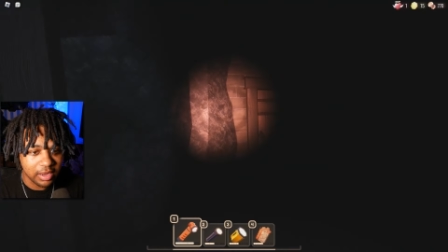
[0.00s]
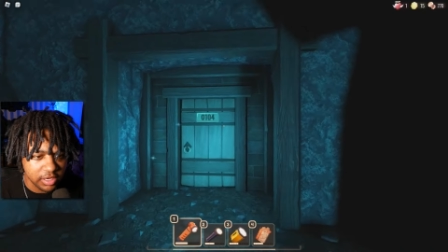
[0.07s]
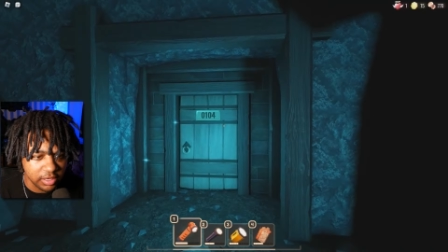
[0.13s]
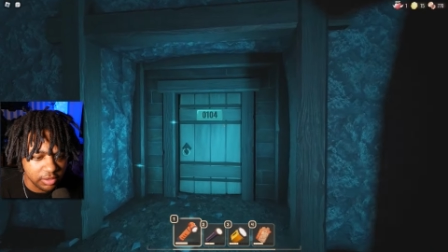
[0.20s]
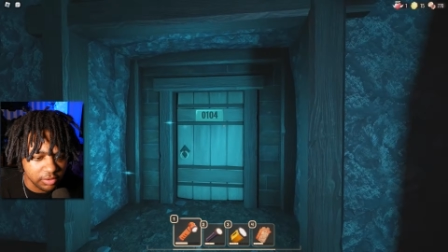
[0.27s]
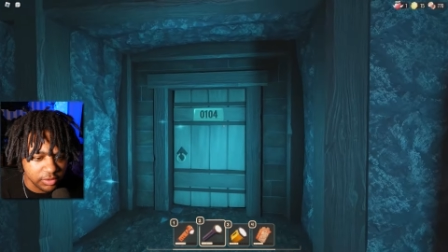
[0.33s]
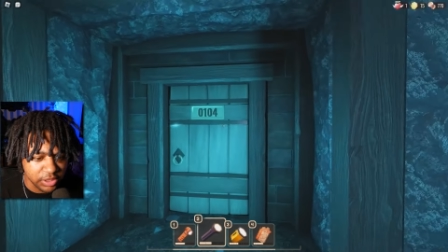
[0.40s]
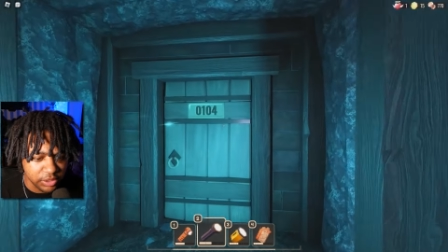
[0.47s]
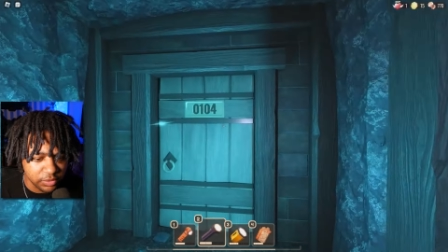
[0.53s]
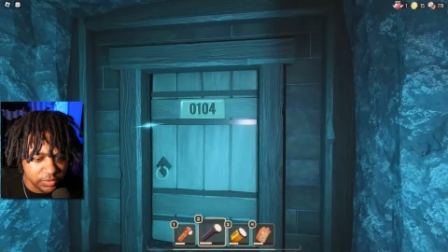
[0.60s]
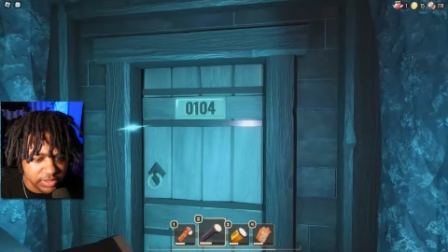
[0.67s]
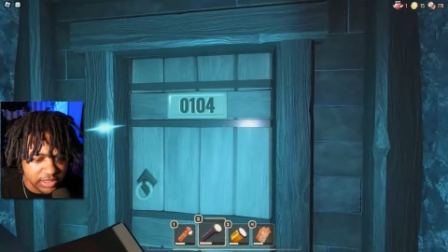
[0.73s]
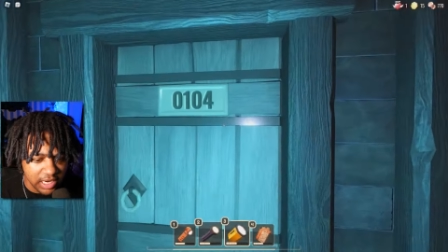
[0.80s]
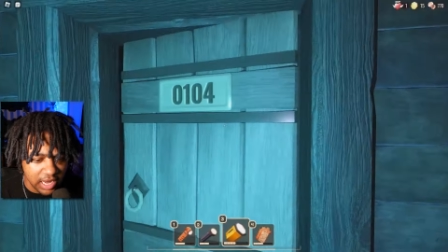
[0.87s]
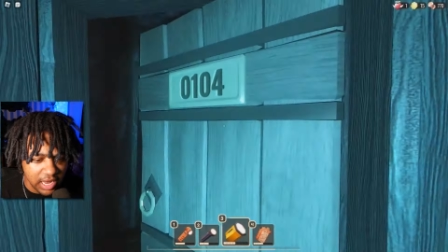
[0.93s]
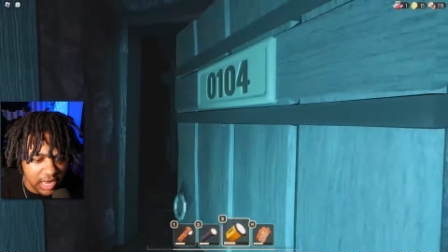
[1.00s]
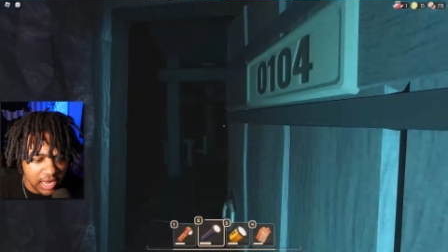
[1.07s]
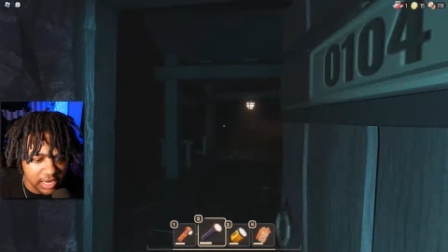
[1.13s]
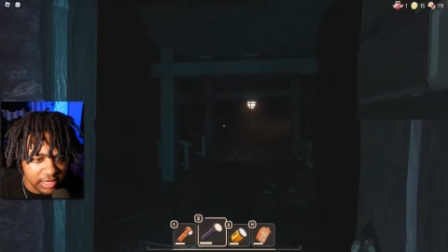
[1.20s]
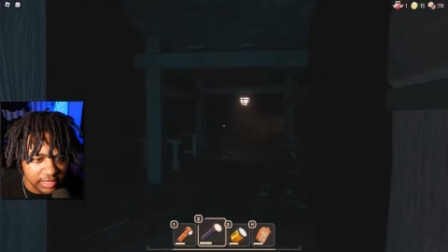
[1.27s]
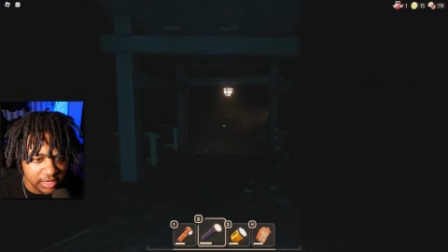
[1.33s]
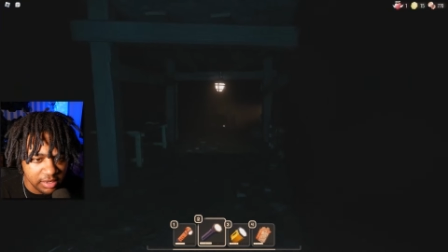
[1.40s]
That little dude was
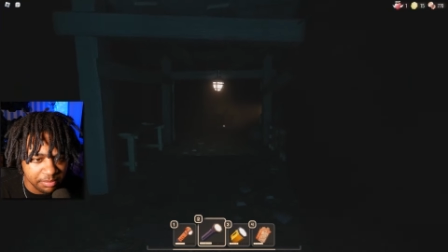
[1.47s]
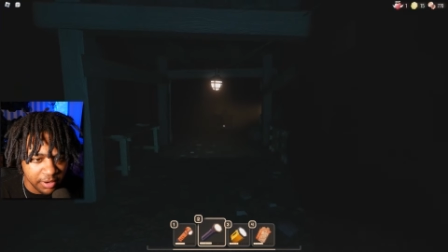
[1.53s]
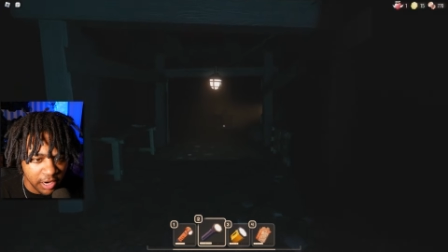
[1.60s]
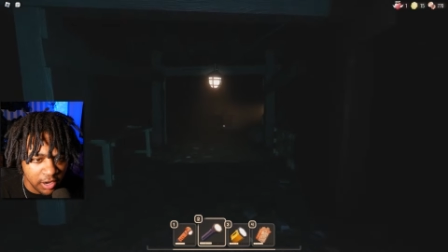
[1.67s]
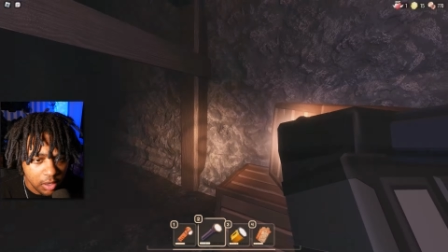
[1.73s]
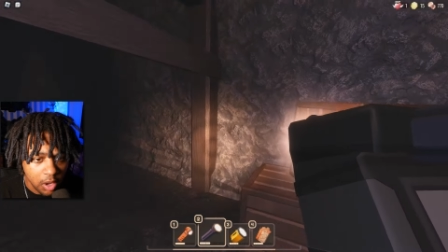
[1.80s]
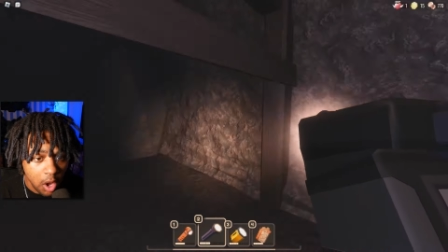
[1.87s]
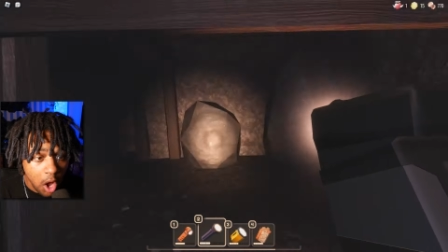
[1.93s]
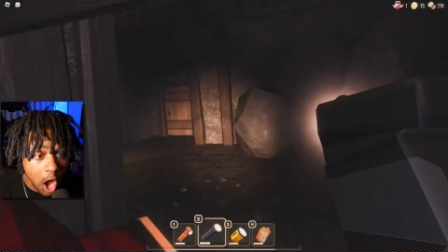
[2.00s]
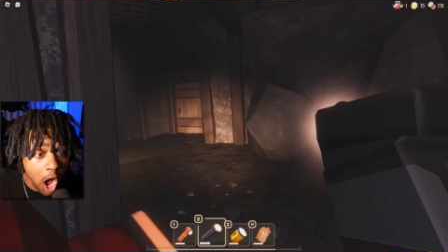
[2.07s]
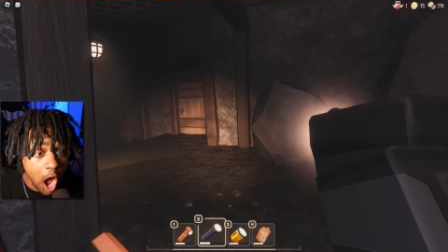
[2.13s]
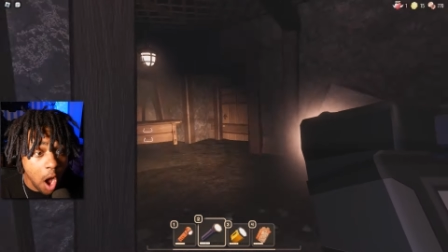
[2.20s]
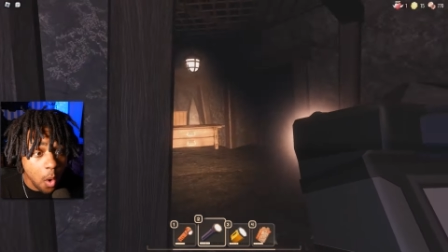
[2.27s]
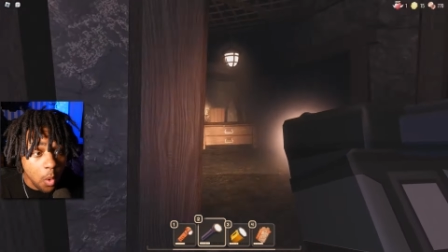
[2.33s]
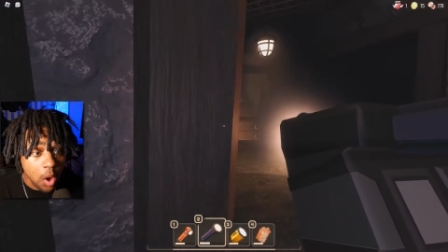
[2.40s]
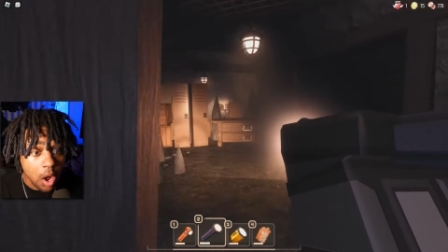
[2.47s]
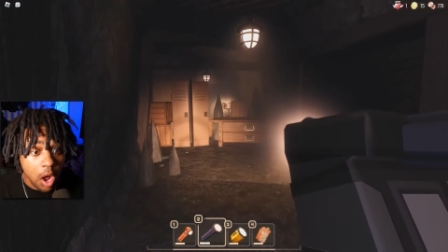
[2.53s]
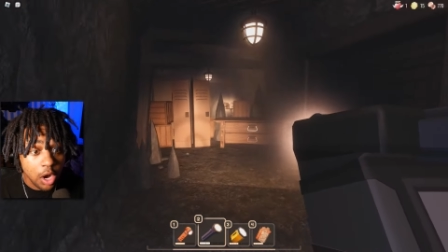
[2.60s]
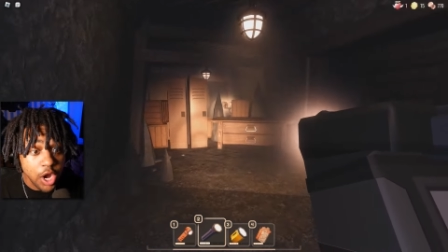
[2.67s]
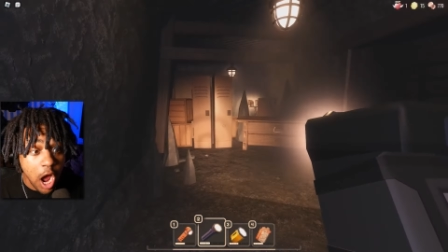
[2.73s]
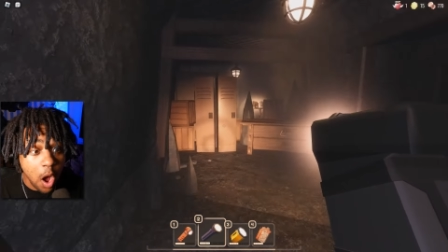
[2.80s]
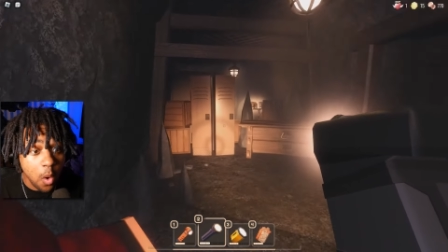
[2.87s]
ugly, bro. Guys. Oh,
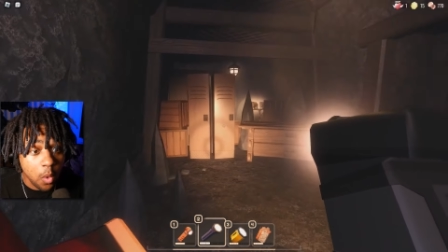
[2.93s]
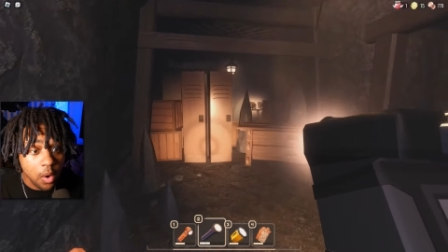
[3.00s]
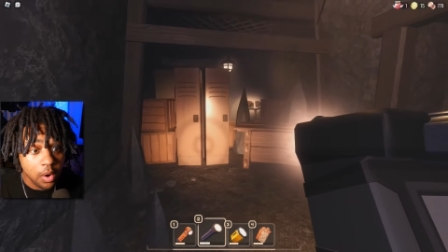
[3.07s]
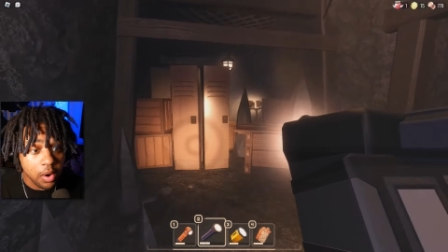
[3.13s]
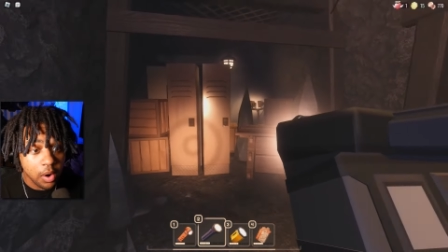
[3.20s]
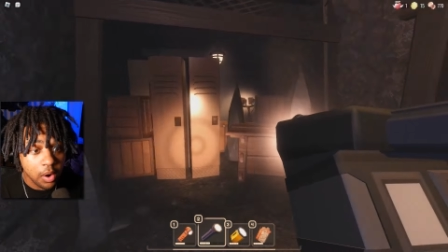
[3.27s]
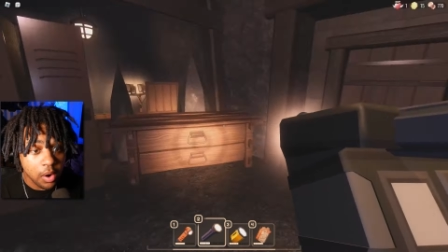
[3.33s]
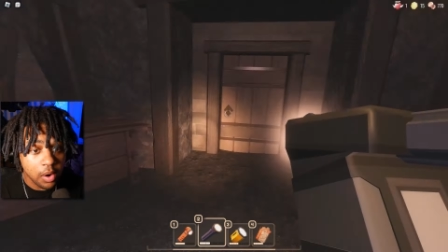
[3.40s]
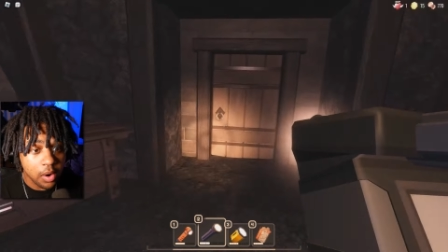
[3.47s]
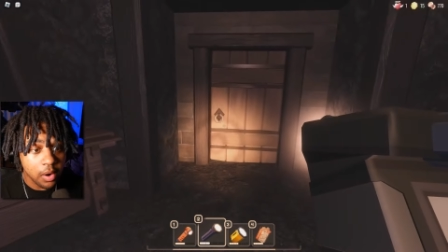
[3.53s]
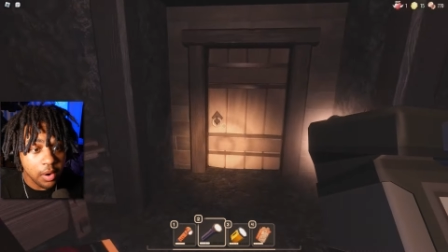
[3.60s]
no! What is that?